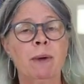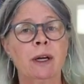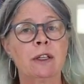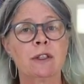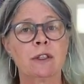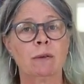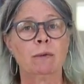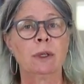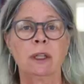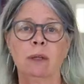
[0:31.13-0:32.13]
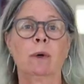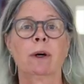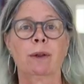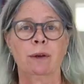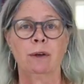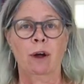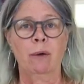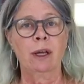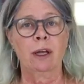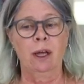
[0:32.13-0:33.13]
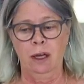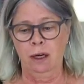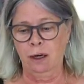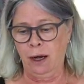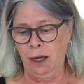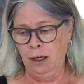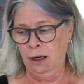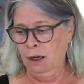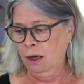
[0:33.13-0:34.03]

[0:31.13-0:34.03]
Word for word: but it's really worth knowing, and I,